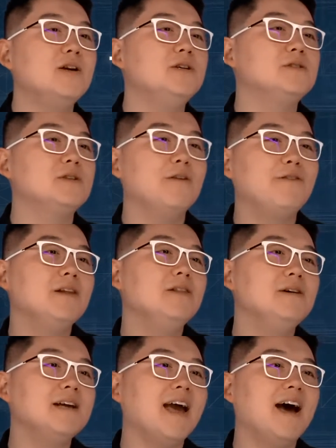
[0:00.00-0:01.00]
So if you
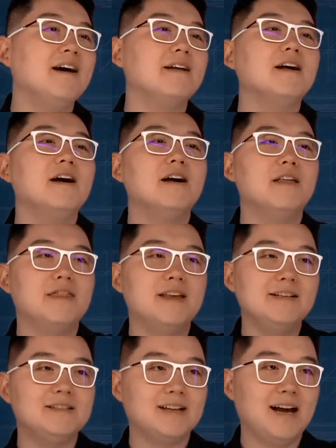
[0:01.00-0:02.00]
look at
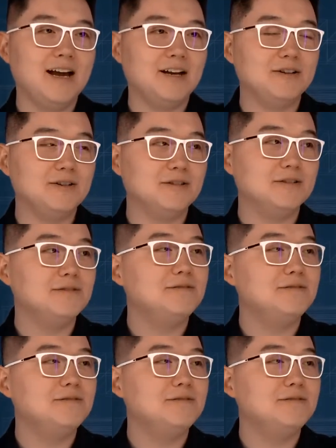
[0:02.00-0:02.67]
this diagonal,